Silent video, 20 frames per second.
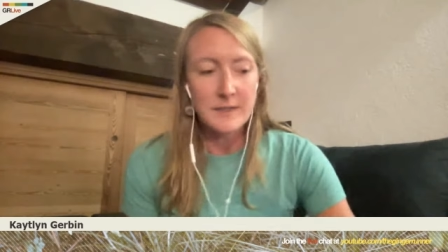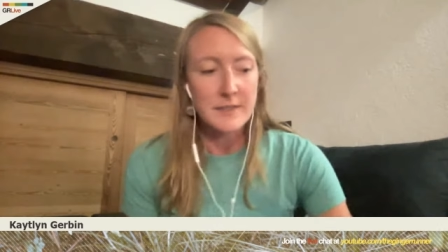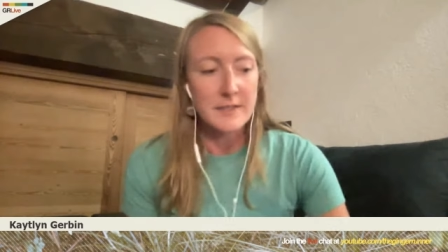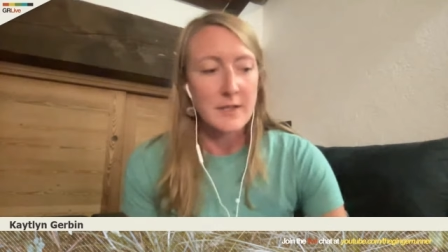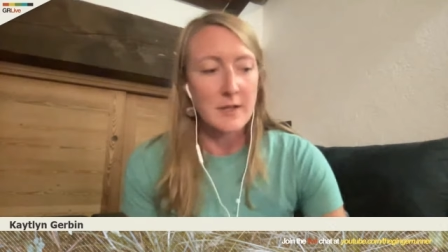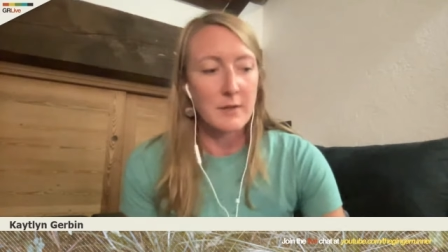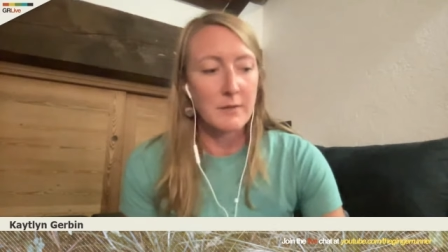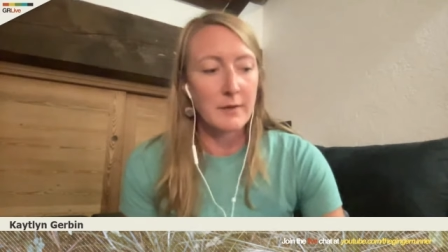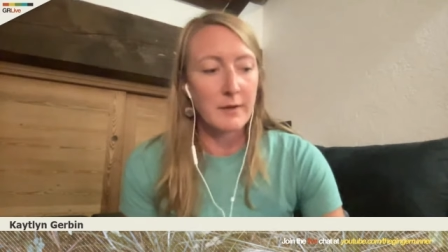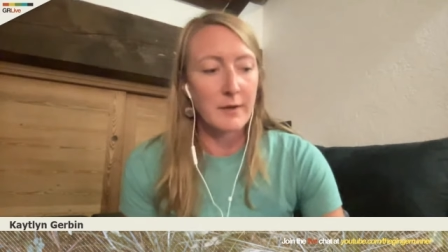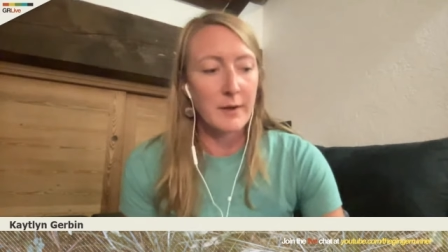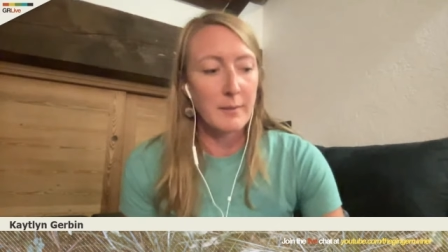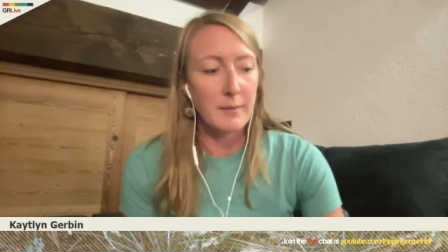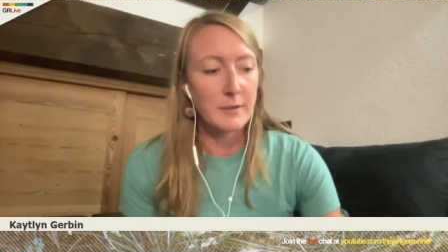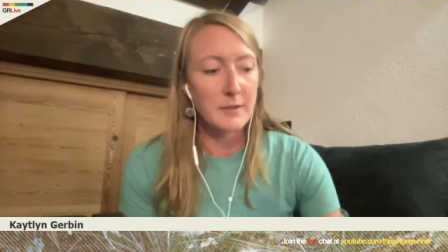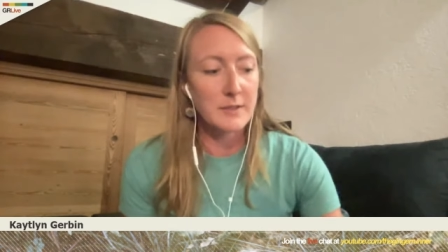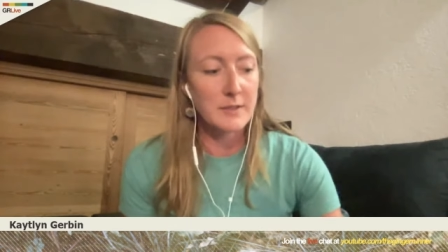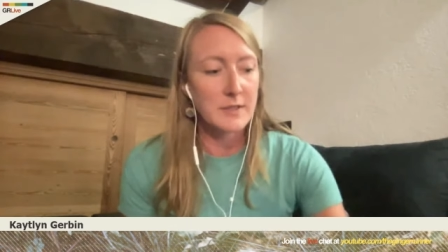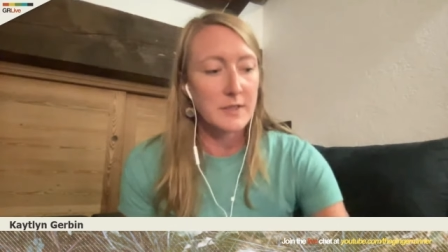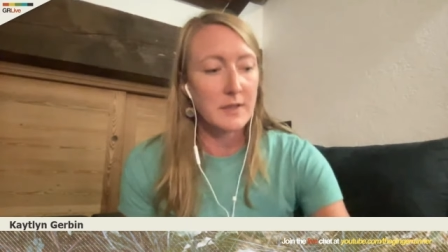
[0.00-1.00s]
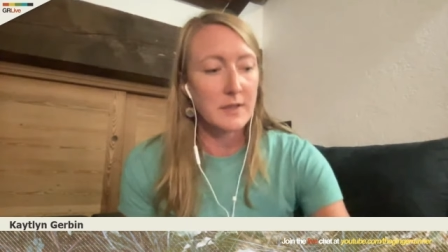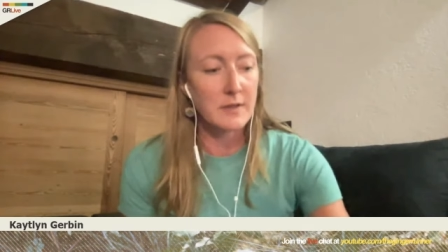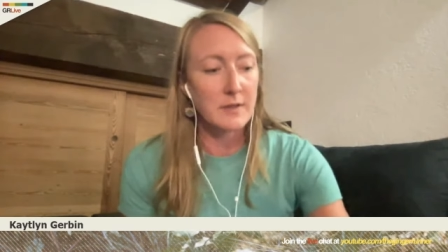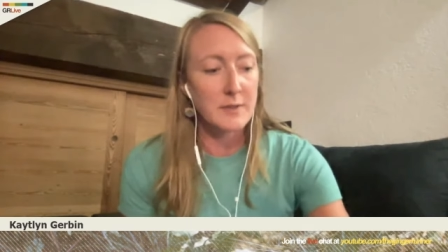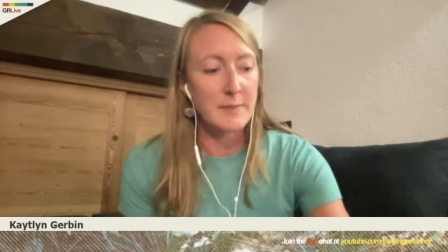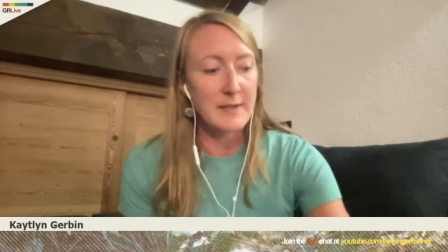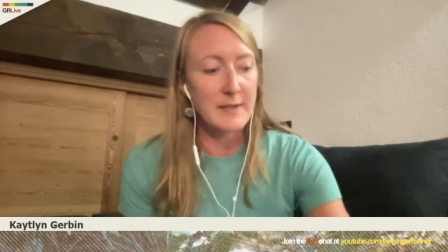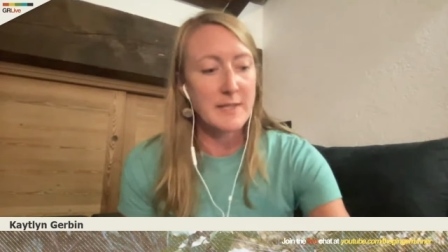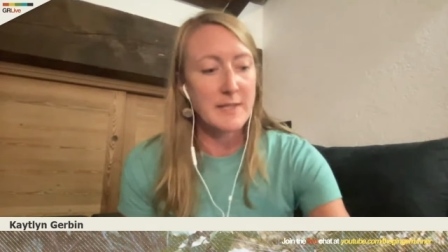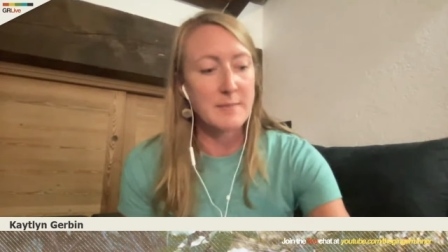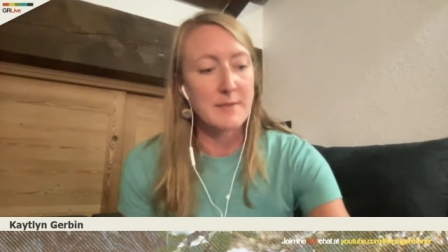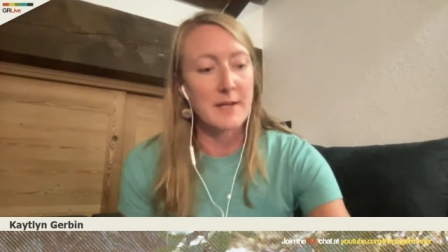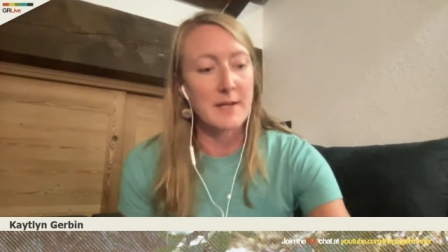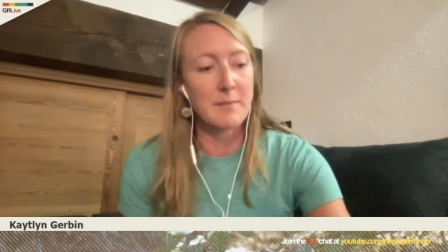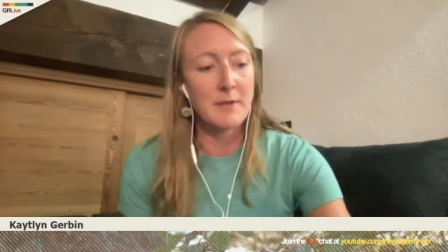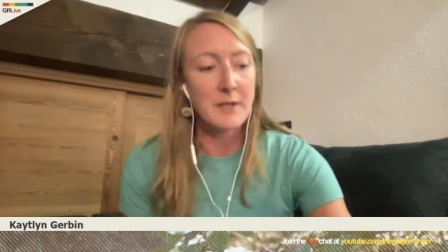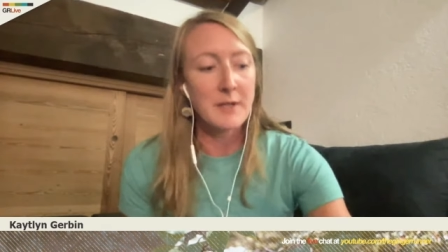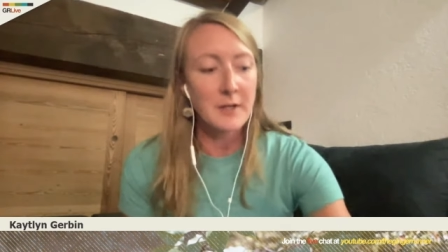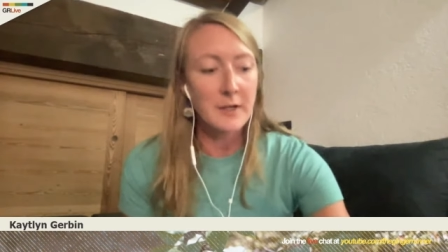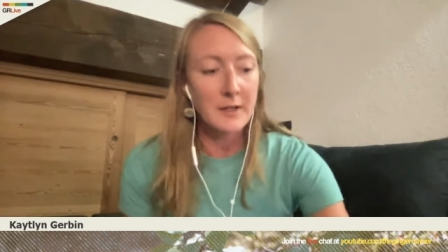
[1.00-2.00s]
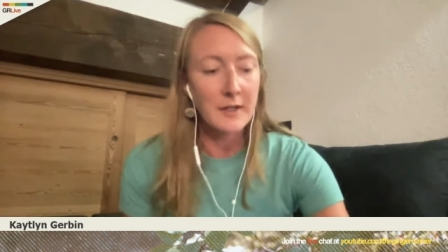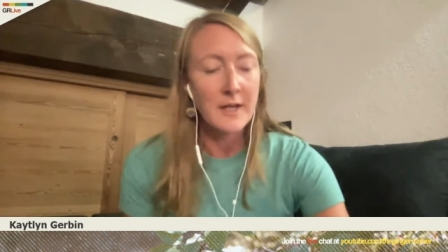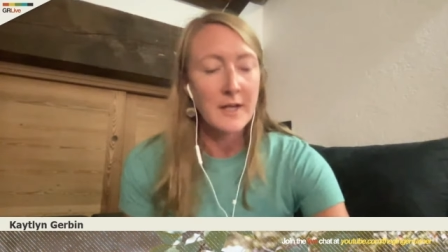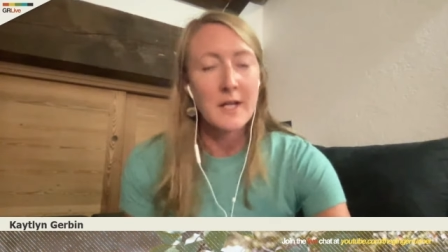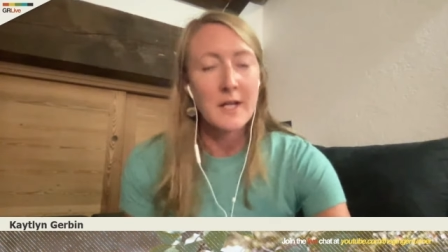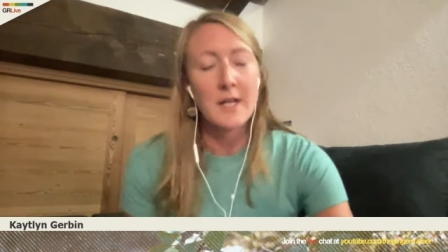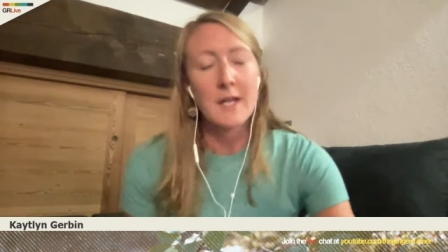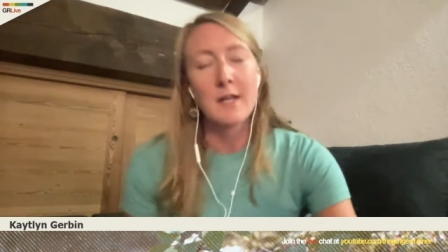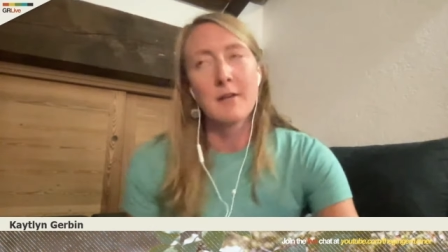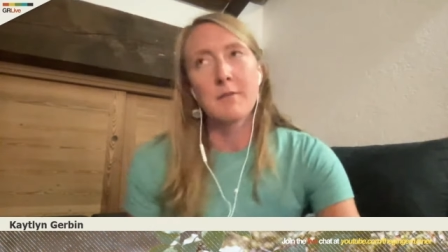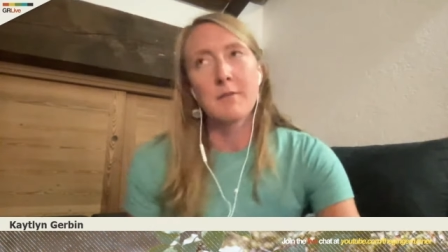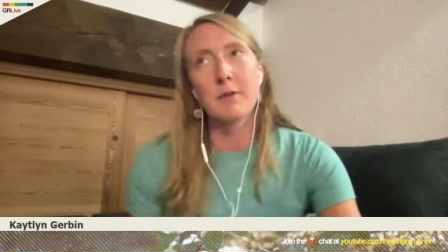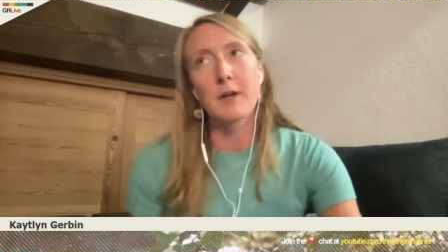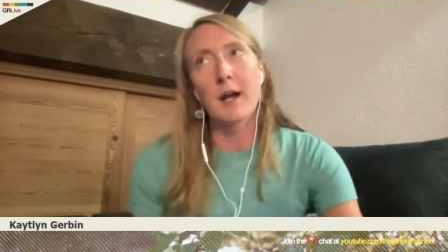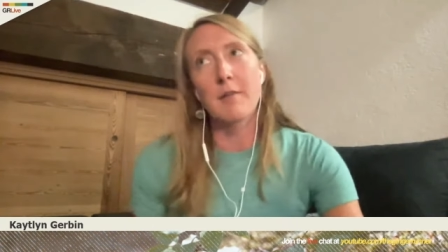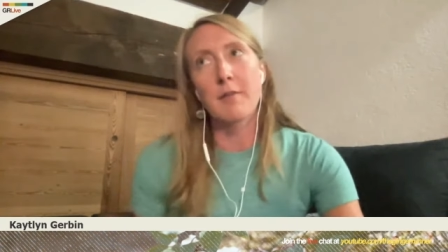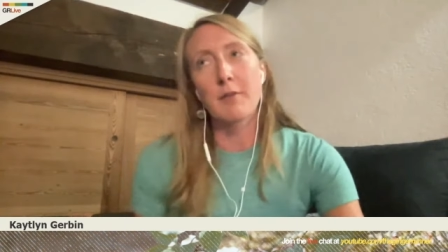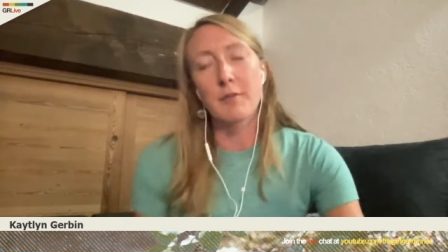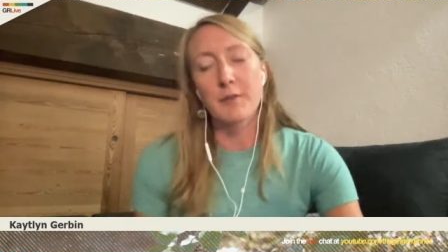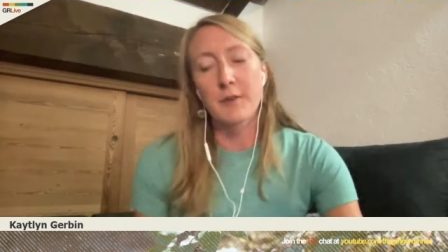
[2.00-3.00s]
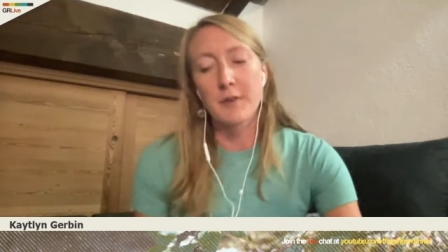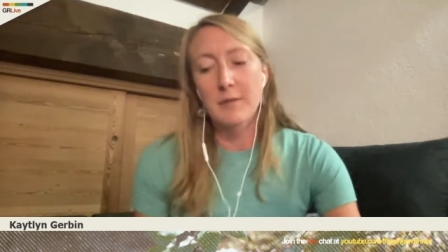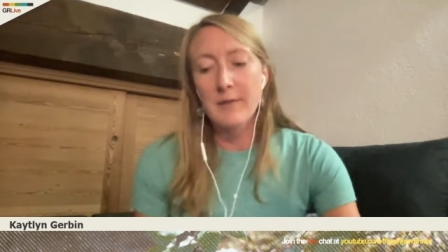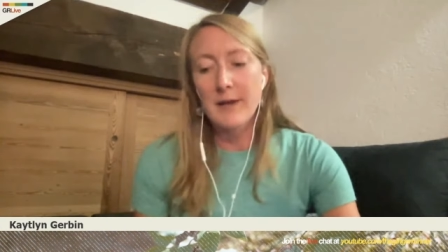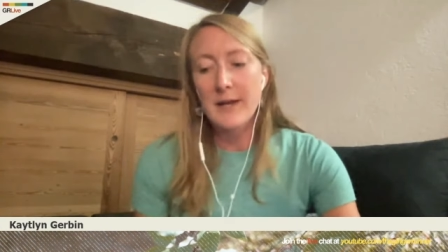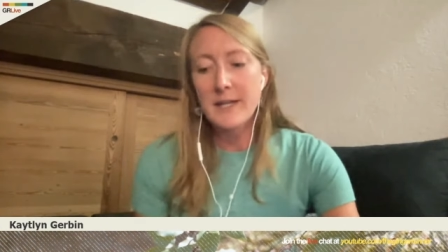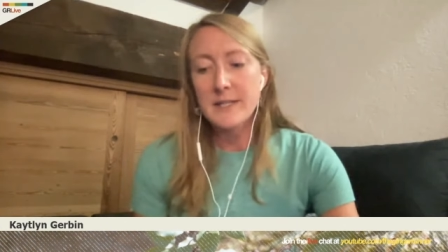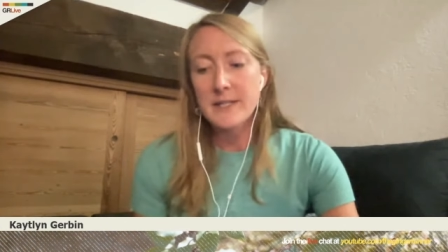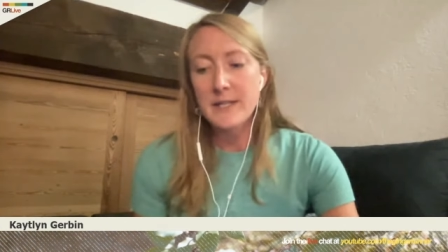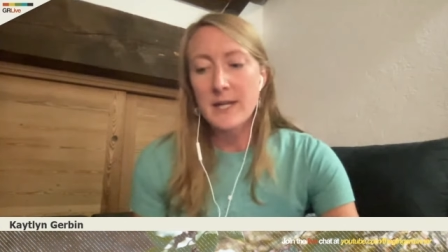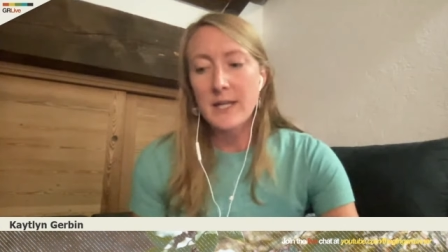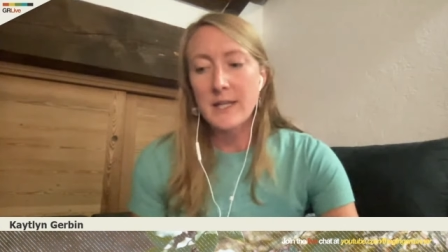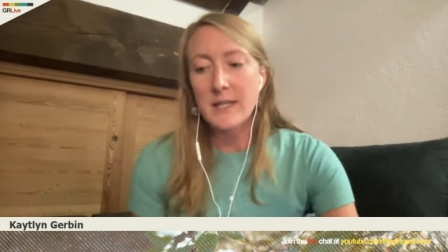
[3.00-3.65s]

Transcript: And so we were able to spend some time here, recover for the race.